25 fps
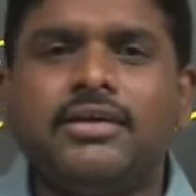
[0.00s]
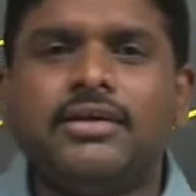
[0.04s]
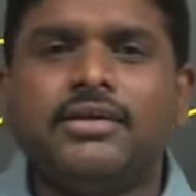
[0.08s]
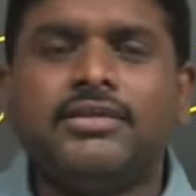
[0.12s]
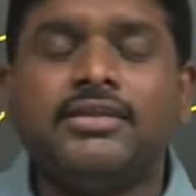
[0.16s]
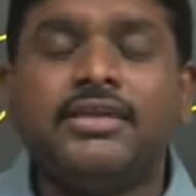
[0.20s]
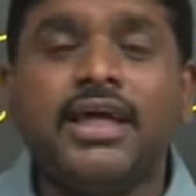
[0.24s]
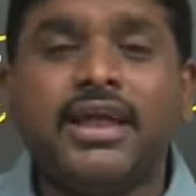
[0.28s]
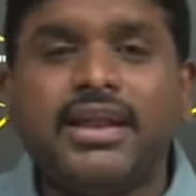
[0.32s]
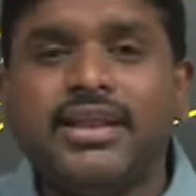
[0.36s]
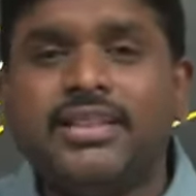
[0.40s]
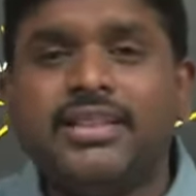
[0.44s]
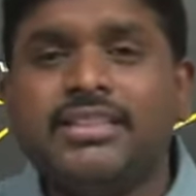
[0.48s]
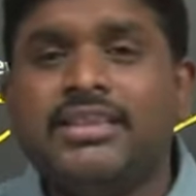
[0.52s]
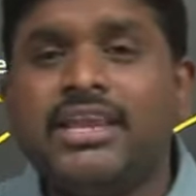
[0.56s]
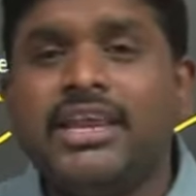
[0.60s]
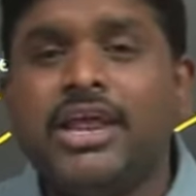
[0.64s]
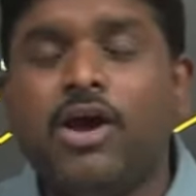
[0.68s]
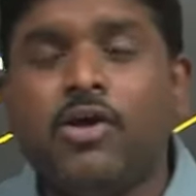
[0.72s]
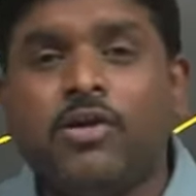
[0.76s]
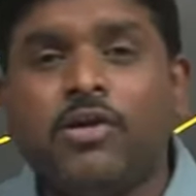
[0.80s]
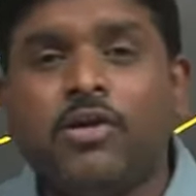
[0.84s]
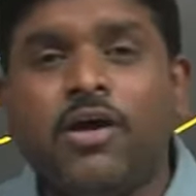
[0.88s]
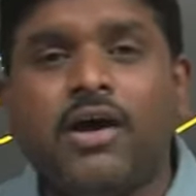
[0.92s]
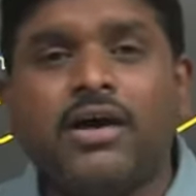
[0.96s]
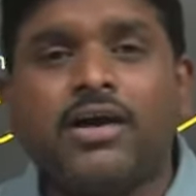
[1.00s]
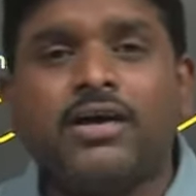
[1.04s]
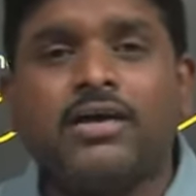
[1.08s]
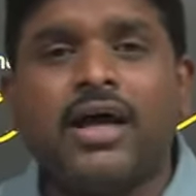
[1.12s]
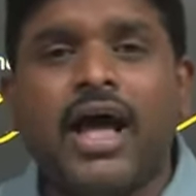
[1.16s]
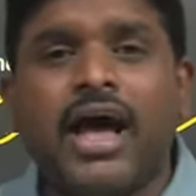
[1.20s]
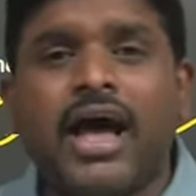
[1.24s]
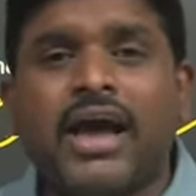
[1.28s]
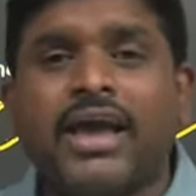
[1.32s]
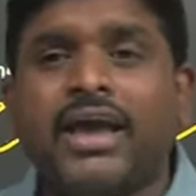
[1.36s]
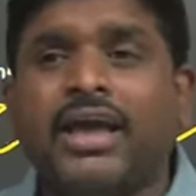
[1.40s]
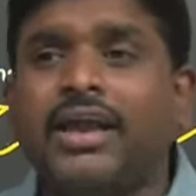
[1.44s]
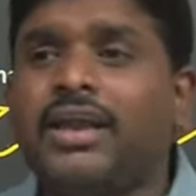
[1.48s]
Then 3 o'clock,
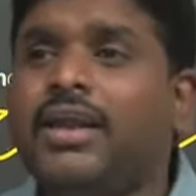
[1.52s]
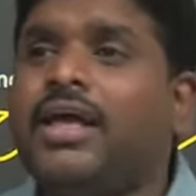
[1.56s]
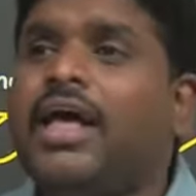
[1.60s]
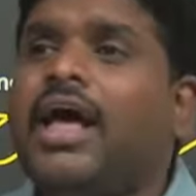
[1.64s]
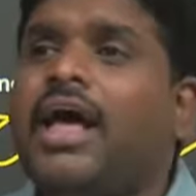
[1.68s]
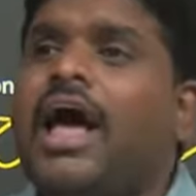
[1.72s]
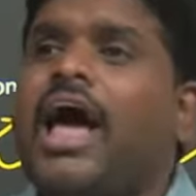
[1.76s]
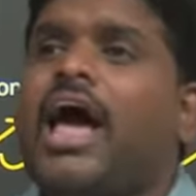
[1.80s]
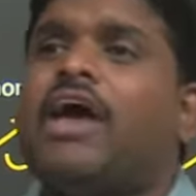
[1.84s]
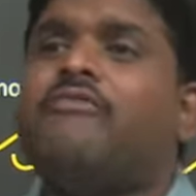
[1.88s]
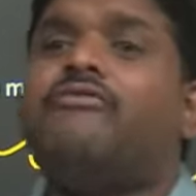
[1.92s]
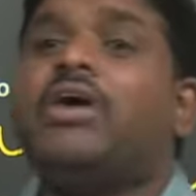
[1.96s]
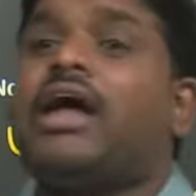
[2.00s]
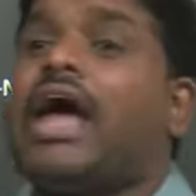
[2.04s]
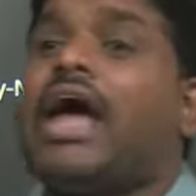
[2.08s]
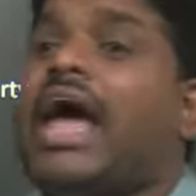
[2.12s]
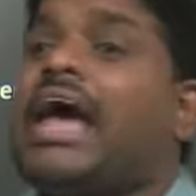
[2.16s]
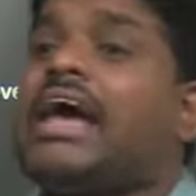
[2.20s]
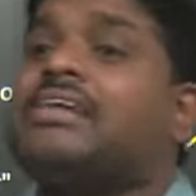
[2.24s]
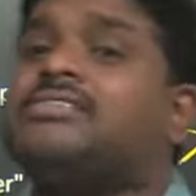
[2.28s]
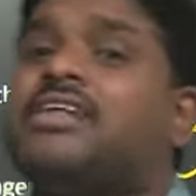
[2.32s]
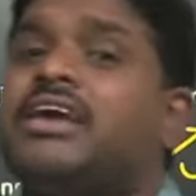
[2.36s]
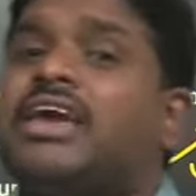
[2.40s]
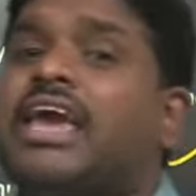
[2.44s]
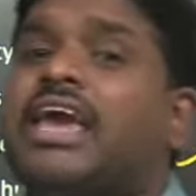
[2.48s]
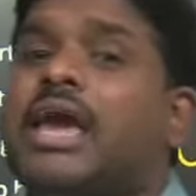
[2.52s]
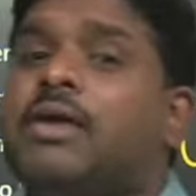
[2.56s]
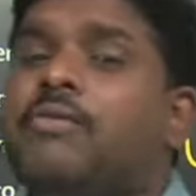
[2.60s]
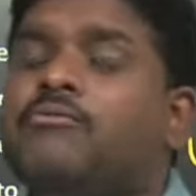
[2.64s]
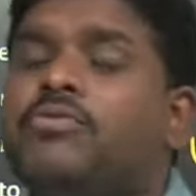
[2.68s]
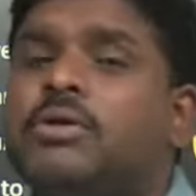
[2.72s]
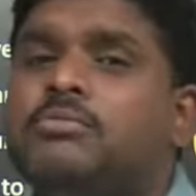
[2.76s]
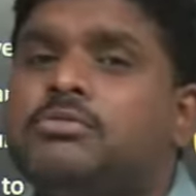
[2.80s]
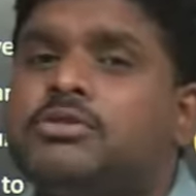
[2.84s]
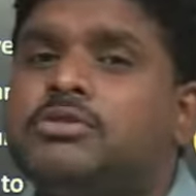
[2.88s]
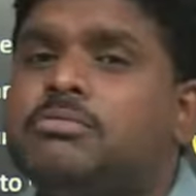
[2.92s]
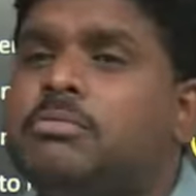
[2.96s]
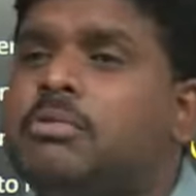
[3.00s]
again, as I came
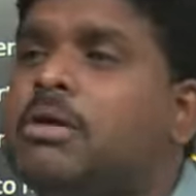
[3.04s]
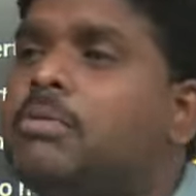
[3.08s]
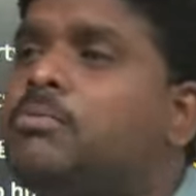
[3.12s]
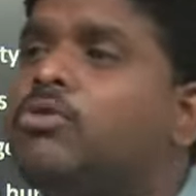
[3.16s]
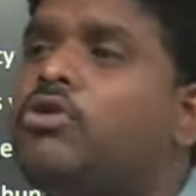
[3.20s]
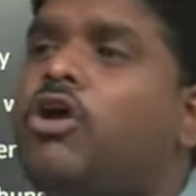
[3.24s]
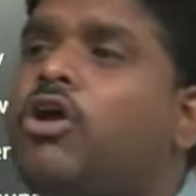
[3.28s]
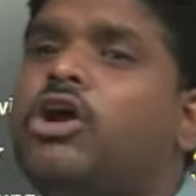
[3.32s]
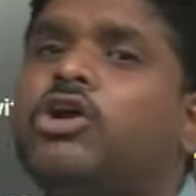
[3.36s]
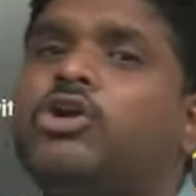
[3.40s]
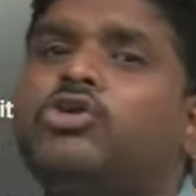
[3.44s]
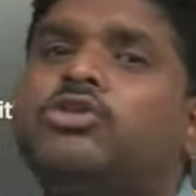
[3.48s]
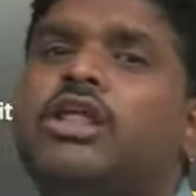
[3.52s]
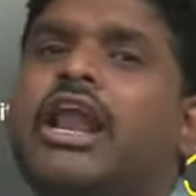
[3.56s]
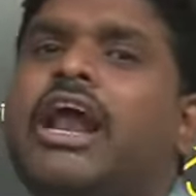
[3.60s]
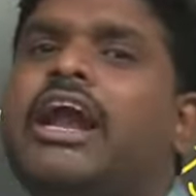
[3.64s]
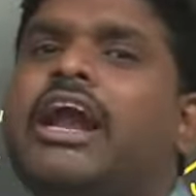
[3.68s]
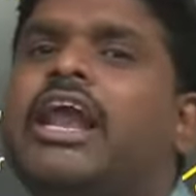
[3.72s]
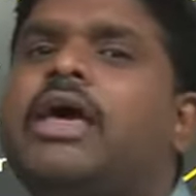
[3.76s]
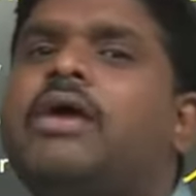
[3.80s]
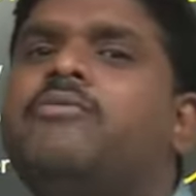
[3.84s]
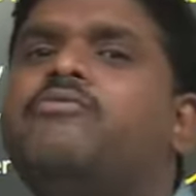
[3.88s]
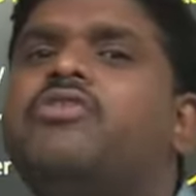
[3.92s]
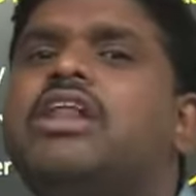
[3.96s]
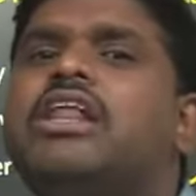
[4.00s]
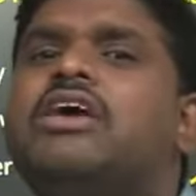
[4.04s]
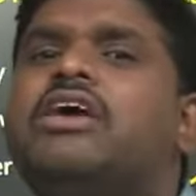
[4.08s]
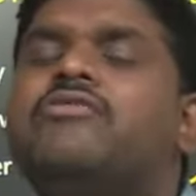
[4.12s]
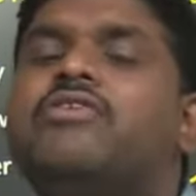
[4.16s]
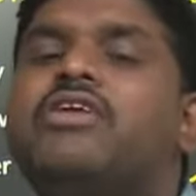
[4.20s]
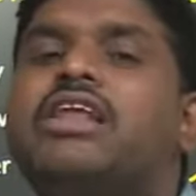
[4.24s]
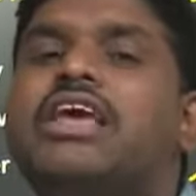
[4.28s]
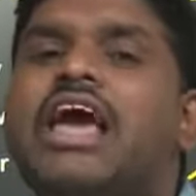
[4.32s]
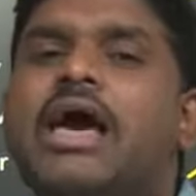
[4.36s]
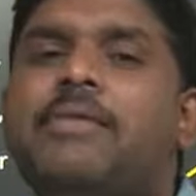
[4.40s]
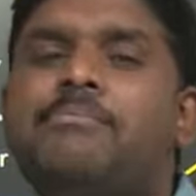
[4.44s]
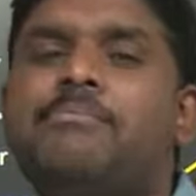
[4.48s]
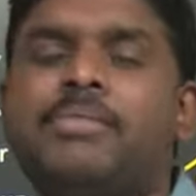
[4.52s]
from swimming pool onto the land, I am feeling
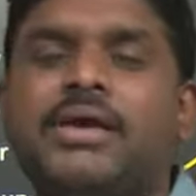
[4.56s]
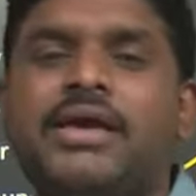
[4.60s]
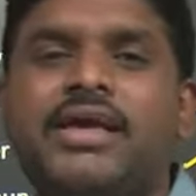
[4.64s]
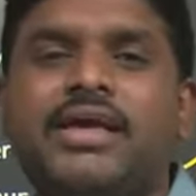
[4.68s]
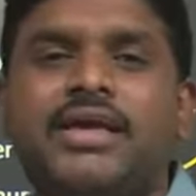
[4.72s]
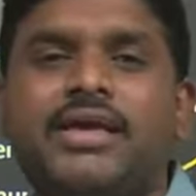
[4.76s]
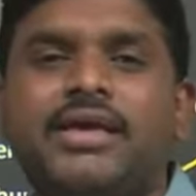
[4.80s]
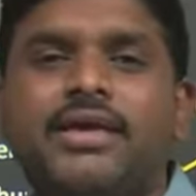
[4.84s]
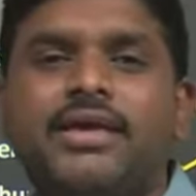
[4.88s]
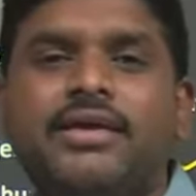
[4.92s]
very happy.